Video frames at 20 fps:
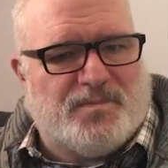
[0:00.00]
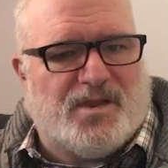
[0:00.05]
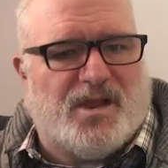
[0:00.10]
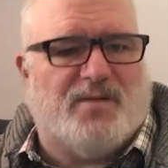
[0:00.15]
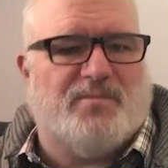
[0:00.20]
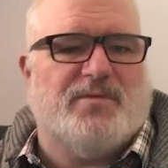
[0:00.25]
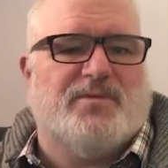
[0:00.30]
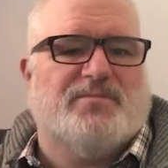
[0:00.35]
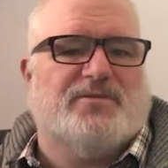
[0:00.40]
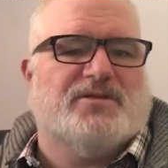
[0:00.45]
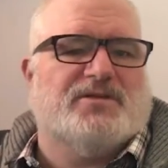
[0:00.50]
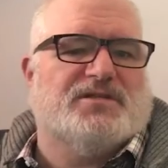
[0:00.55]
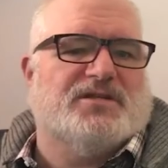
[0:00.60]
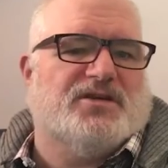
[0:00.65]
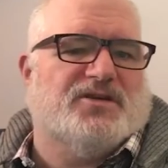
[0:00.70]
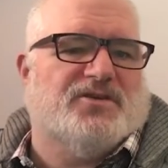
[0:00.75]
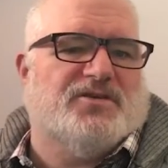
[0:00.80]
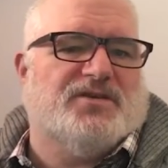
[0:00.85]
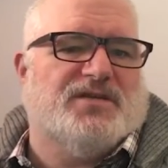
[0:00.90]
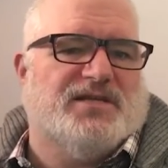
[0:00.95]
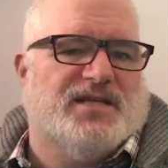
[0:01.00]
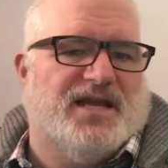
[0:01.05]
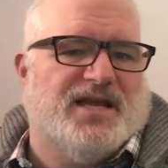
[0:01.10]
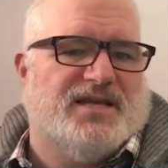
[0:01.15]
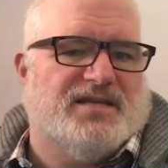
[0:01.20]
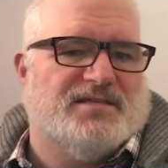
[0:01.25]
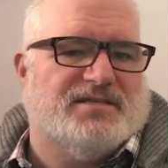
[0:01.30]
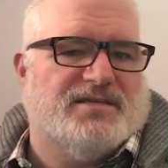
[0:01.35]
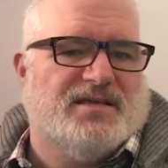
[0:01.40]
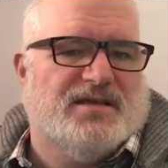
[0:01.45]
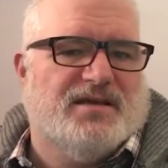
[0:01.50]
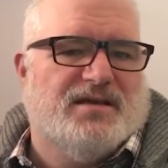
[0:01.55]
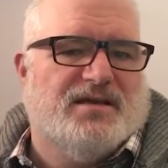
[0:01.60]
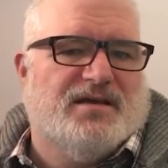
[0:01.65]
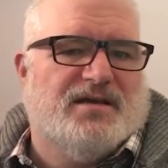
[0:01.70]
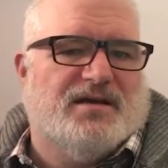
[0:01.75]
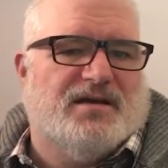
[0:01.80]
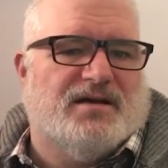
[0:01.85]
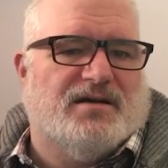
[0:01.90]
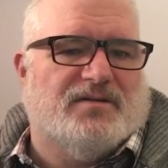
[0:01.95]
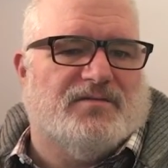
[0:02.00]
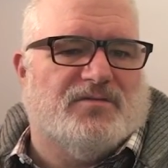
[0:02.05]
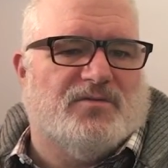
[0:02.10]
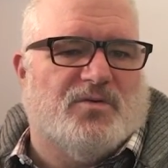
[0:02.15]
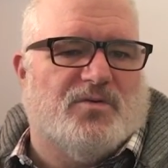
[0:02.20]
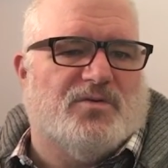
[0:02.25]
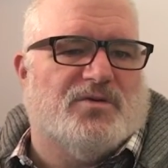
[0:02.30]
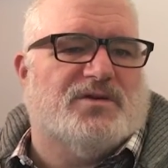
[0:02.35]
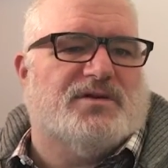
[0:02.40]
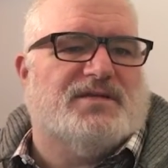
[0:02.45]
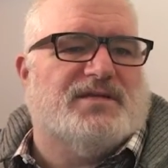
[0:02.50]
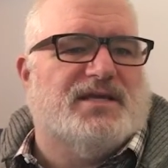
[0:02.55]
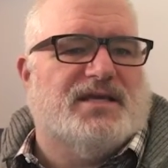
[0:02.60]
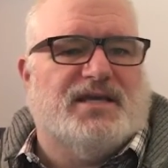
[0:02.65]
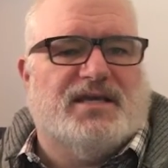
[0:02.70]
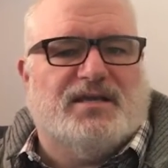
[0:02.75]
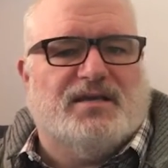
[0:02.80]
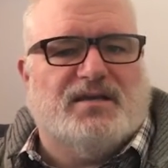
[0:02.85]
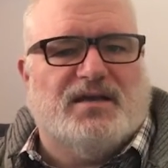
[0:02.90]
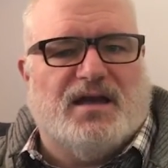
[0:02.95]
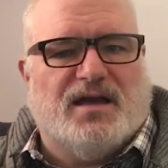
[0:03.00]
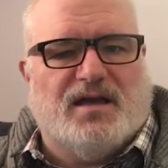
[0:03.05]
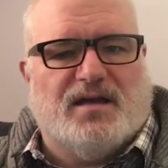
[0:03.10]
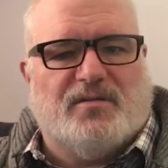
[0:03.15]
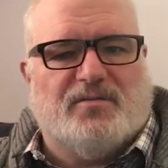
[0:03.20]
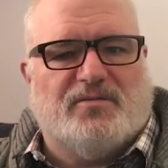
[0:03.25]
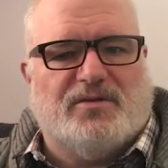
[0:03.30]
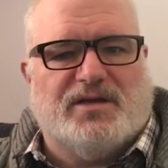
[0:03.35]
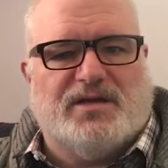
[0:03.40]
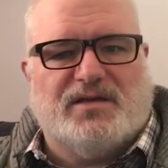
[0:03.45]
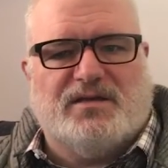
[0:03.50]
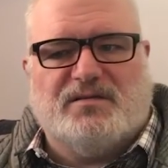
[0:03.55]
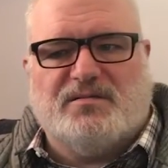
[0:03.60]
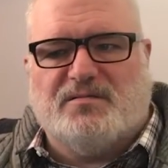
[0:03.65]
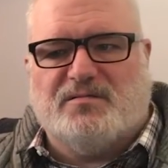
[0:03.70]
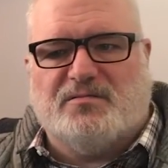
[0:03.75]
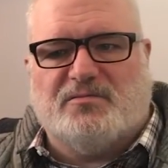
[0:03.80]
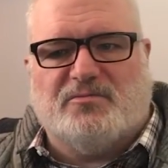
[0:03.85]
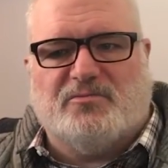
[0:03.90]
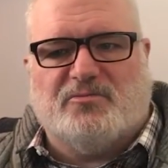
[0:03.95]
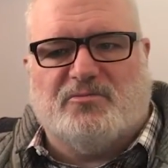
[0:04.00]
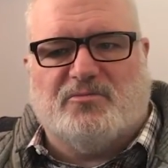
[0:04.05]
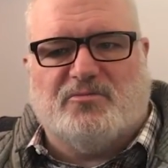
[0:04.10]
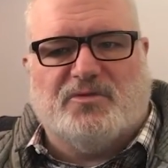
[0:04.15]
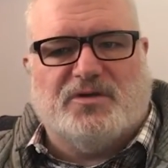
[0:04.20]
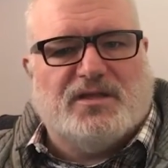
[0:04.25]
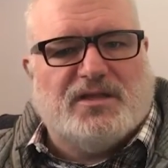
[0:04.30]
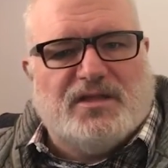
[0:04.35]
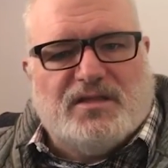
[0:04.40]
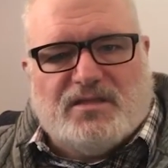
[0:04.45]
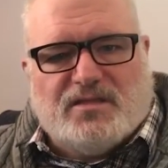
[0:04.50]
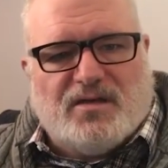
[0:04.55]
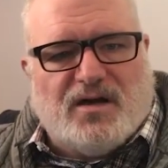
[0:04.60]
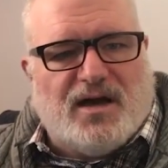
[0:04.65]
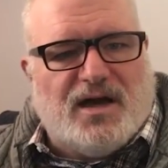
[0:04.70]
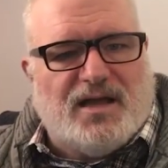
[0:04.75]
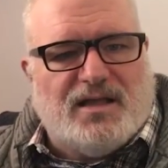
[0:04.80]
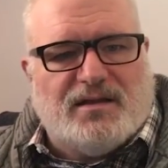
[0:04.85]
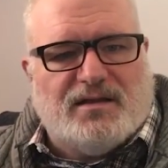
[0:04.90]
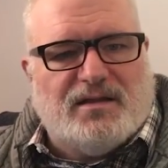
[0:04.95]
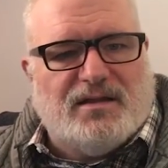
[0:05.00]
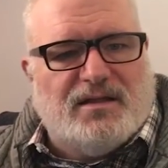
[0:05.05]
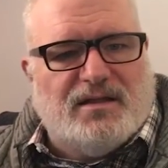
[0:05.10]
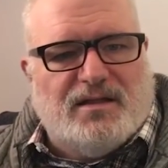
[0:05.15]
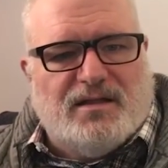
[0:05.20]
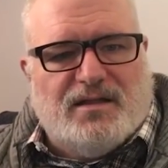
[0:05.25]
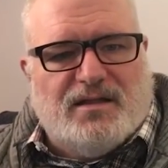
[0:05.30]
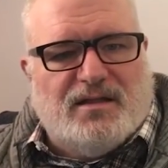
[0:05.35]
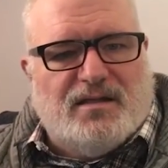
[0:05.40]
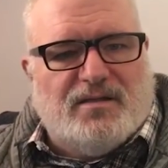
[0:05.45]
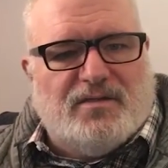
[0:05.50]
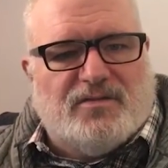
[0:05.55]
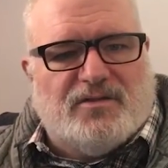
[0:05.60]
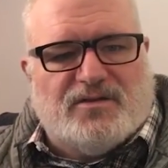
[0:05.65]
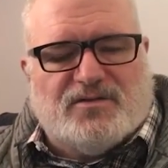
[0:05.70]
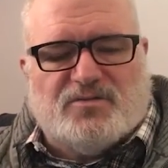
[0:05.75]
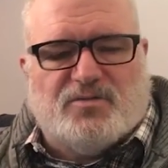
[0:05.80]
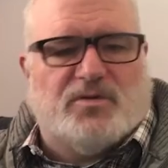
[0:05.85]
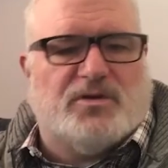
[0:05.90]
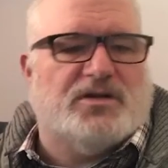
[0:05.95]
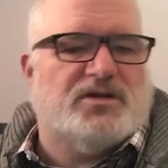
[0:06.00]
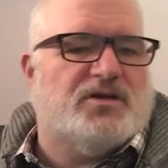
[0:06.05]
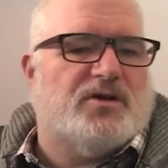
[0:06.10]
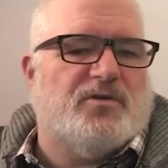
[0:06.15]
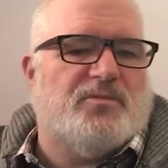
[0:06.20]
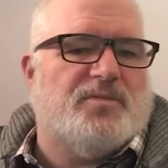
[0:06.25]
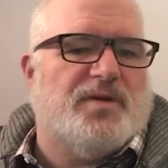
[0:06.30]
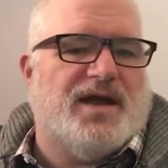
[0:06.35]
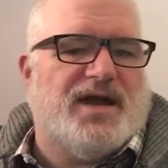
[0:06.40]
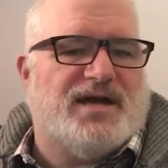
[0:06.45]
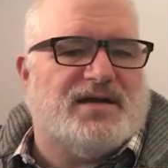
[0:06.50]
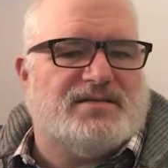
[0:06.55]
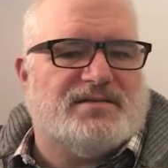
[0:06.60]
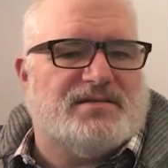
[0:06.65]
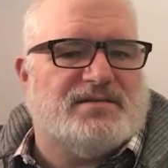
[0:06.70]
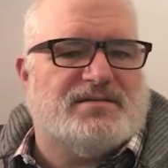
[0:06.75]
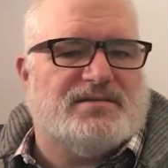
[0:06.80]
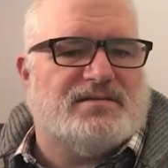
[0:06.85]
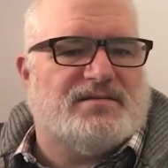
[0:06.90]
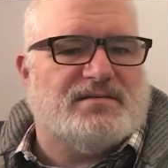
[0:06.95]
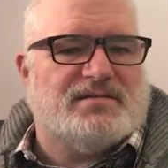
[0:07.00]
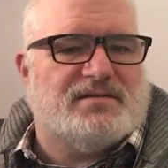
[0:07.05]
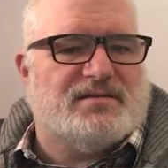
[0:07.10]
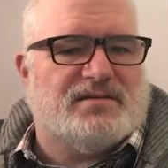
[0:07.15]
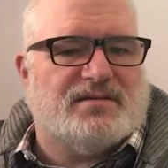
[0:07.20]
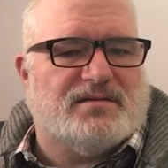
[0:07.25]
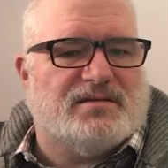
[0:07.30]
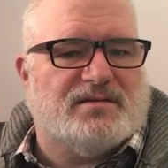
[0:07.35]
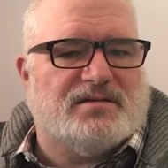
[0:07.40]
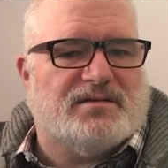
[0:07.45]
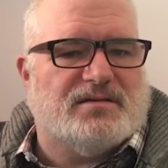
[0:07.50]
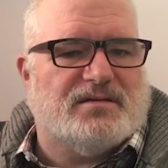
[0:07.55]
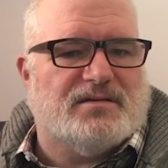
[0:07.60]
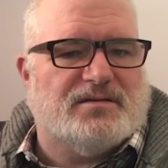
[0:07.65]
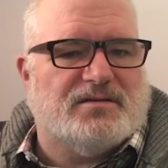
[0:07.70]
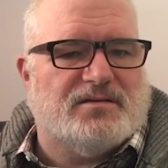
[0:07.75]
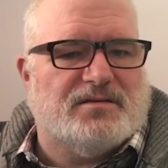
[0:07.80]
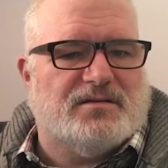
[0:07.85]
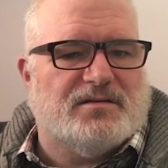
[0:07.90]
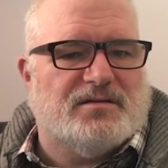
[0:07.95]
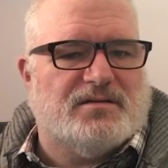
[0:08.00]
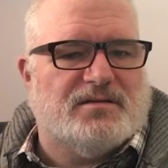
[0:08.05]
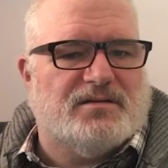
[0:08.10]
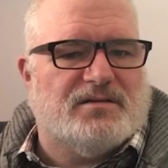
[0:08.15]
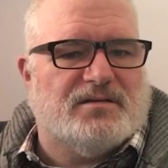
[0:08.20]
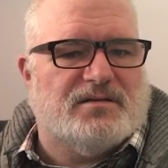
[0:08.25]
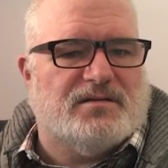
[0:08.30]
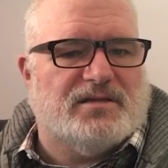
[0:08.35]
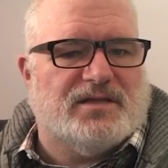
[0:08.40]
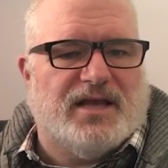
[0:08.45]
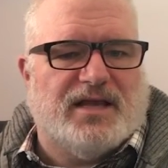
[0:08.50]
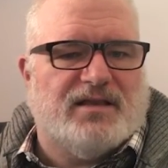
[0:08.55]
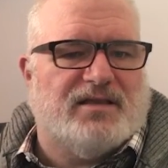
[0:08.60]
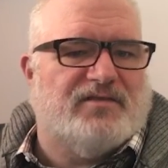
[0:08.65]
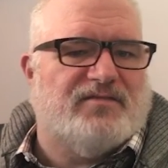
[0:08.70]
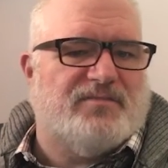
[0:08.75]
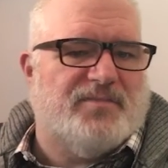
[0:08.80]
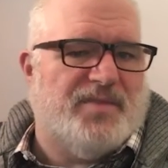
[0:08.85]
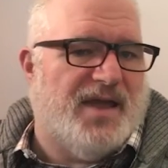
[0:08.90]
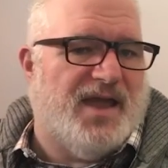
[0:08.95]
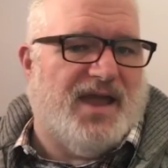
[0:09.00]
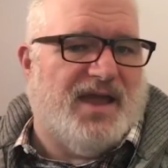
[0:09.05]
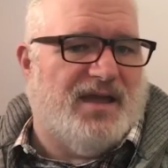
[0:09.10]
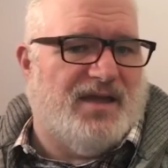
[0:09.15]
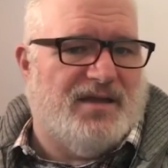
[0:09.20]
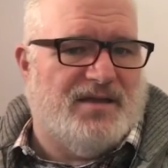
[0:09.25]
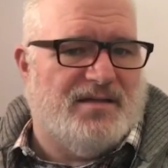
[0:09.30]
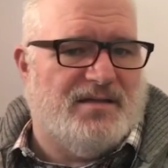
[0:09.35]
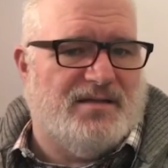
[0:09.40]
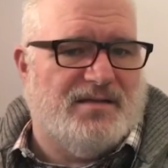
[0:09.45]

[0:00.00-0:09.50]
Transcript: I remember in the early days of quarantine, we really thought this wouldn't go past the end of May.